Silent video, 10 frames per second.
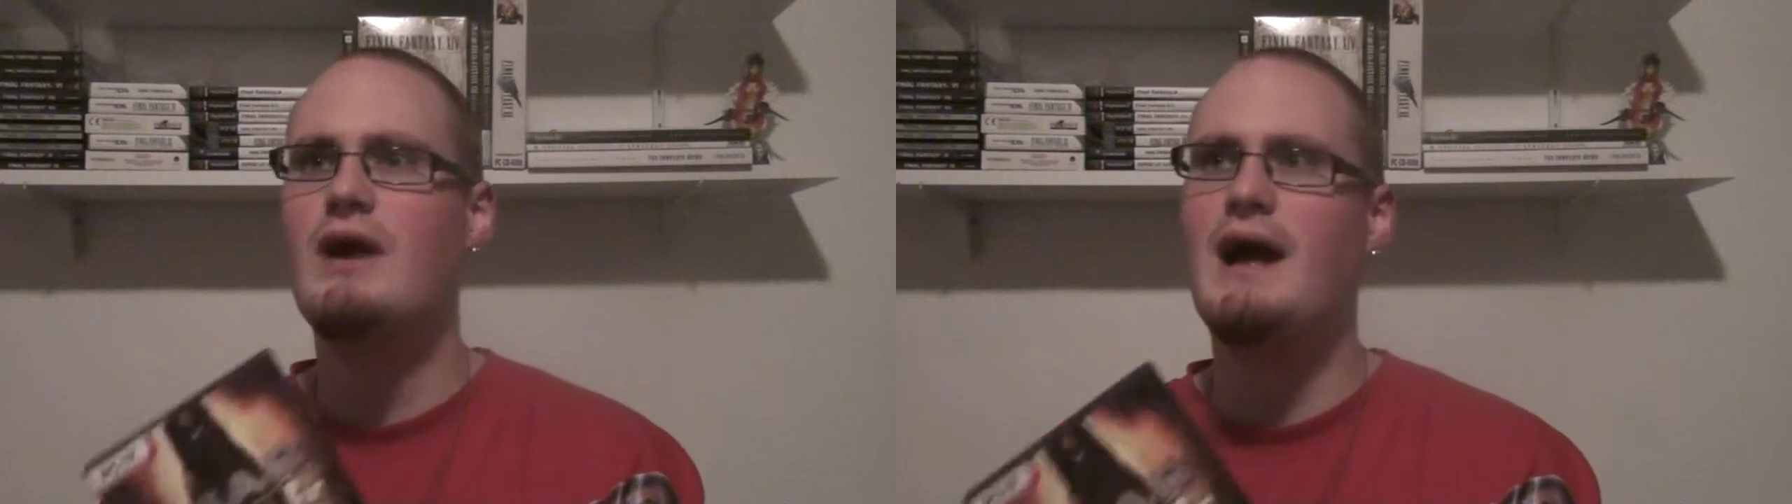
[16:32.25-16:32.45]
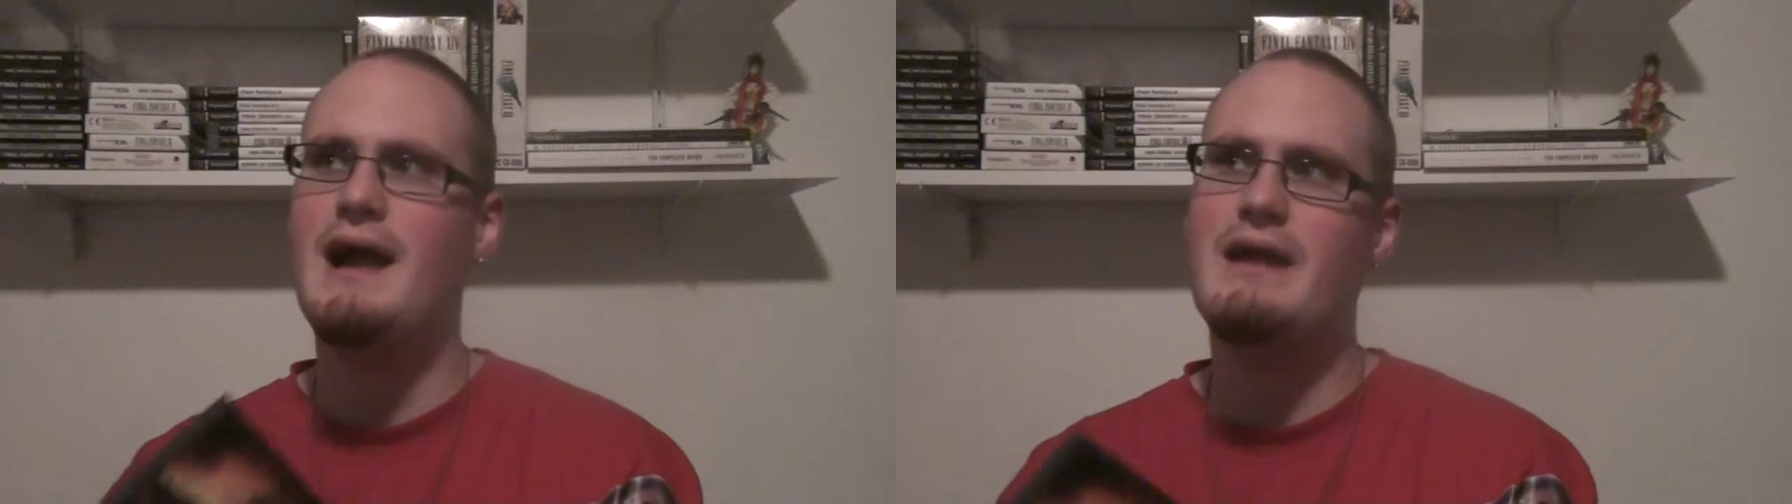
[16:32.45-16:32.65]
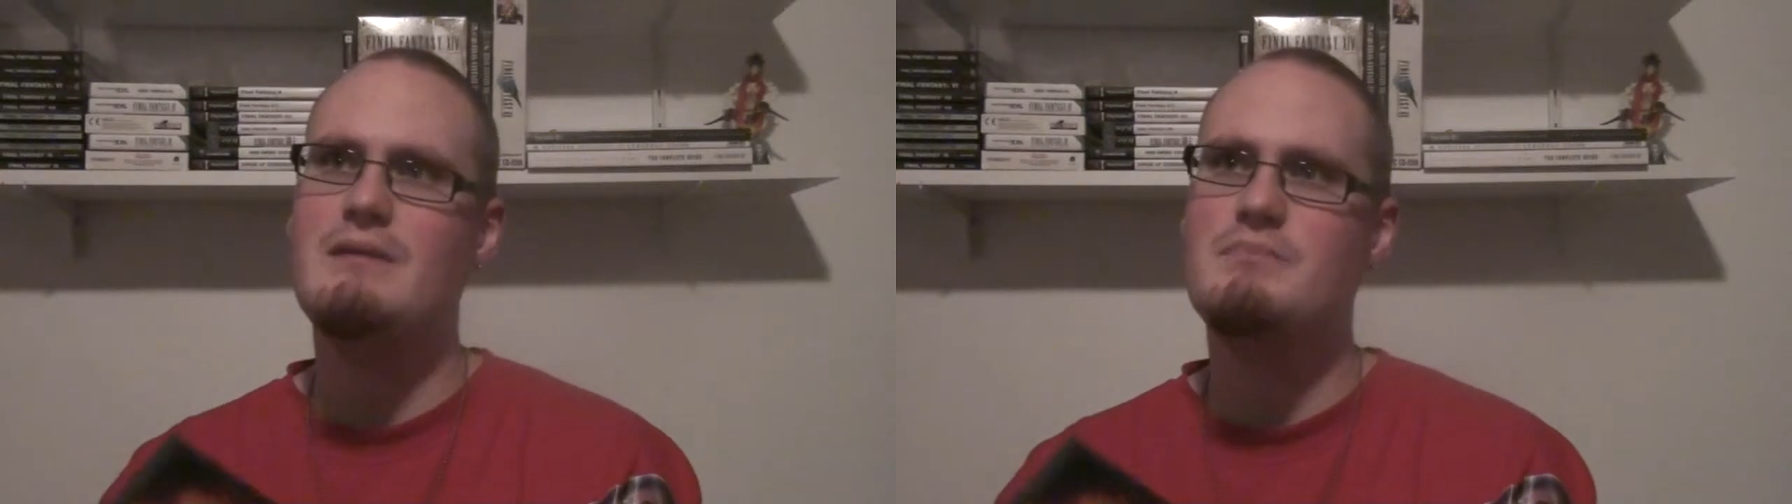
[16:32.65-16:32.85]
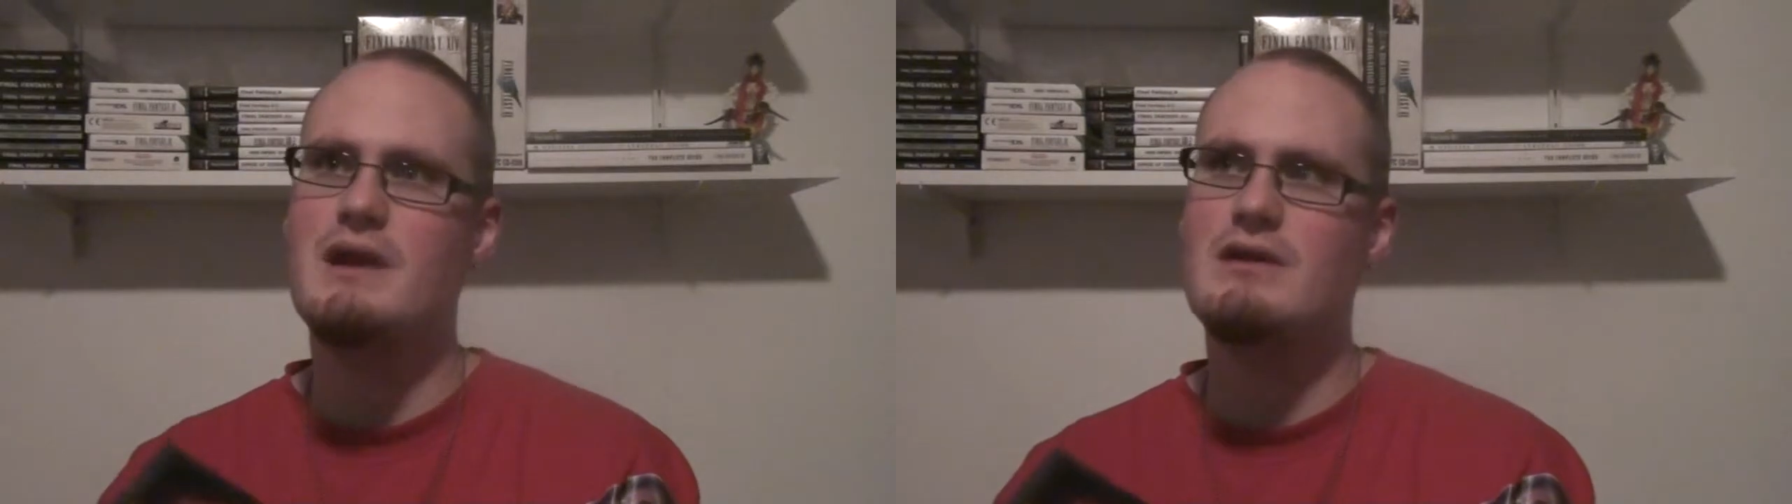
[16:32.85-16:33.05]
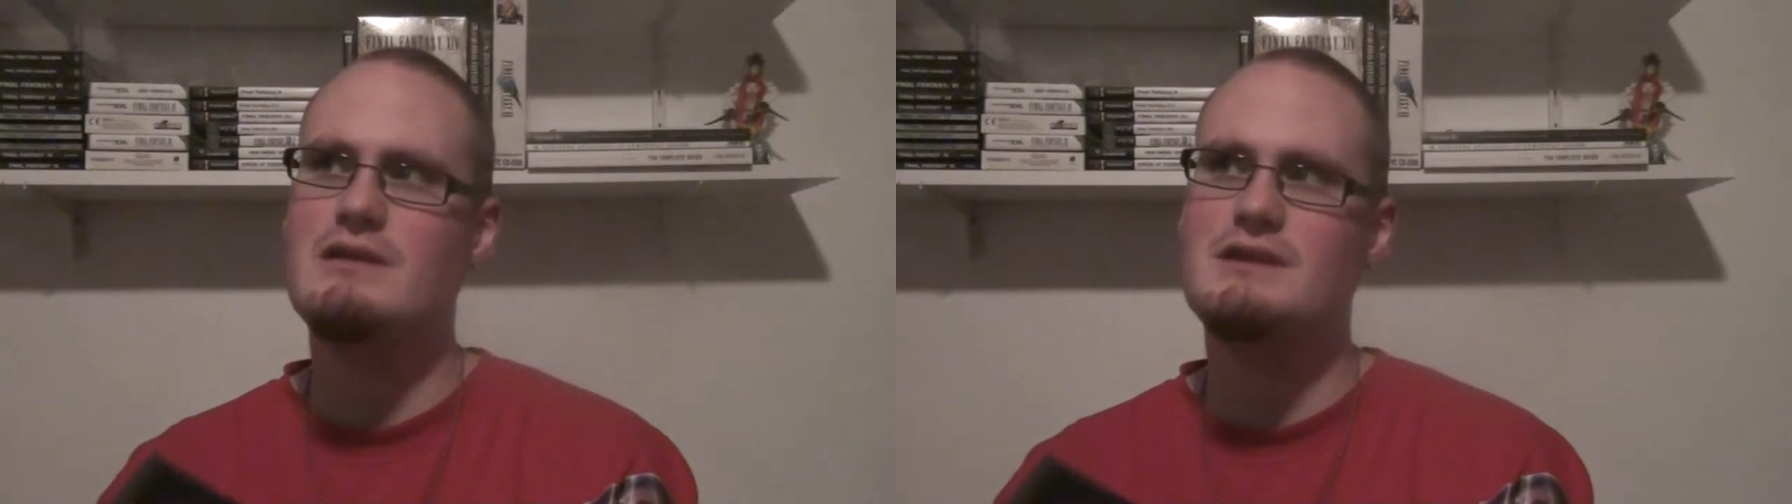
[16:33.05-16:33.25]
I
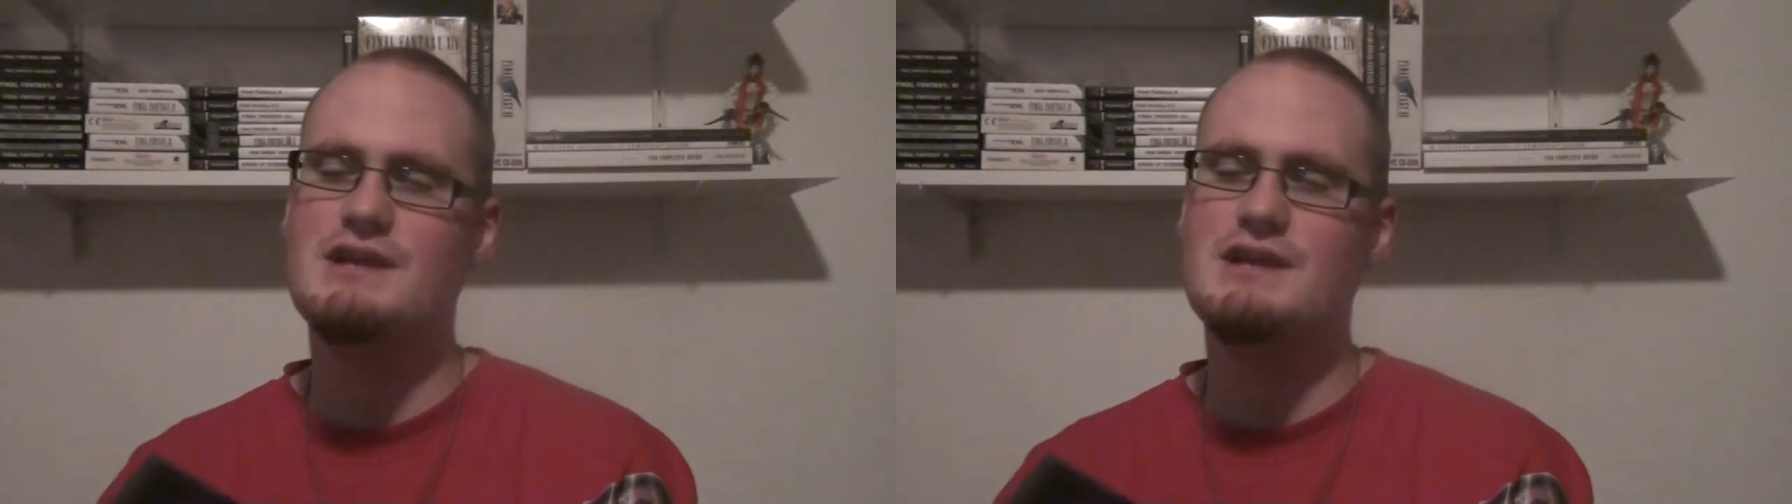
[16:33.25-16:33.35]
barely